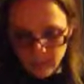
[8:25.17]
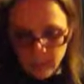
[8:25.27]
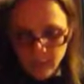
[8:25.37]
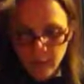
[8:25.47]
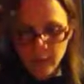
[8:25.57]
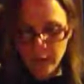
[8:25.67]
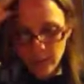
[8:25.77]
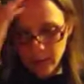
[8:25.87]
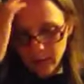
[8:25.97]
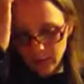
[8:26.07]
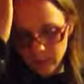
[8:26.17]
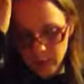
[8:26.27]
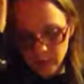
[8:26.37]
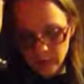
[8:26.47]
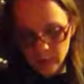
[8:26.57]
Another one I could
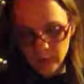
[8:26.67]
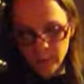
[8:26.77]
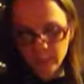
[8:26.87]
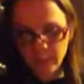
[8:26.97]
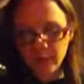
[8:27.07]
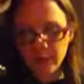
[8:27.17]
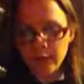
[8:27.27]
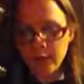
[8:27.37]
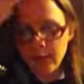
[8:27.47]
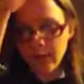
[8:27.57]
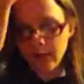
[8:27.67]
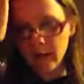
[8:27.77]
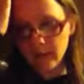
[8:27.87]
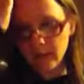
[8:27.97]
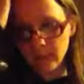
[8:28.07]
watch over and over again is one that
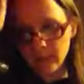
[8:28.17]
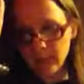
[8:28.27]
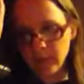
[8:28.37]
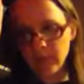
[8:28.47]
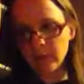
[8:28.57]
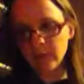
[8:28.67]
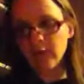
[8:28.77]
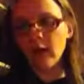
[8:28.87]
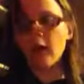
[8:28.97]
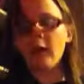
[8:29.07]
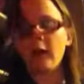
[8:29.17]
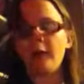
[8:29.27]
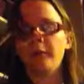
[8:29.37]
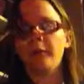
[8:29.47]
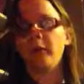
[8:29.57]
I just recently
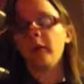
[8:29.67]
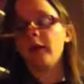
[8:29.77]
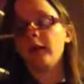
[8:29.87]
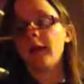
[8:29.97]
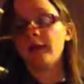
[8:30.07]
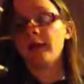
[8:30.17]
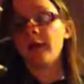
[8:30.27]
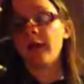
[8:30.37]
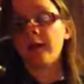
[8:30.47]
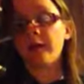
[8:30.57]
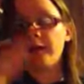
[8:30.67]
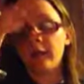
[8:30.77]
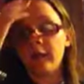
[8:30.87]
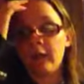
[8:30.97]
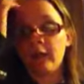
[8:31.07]
saw last month,
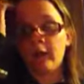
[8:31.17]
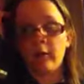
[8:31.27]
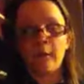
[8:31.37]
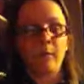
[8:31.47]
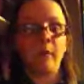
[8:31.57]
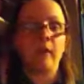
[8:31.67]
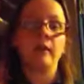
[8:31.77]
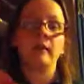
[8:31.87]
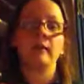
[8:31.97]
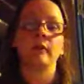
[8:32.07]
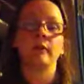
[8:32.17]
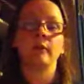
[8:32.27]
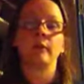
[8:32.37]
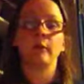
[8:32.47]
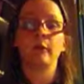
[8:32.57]
um, and it is
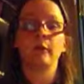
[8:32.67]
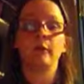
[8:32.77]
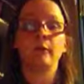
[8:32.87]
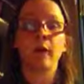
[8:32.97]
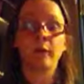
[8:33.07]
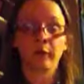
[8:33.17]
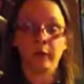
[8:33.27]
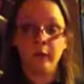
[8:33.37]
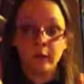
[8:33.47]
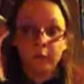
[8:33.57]
the movie Frozen.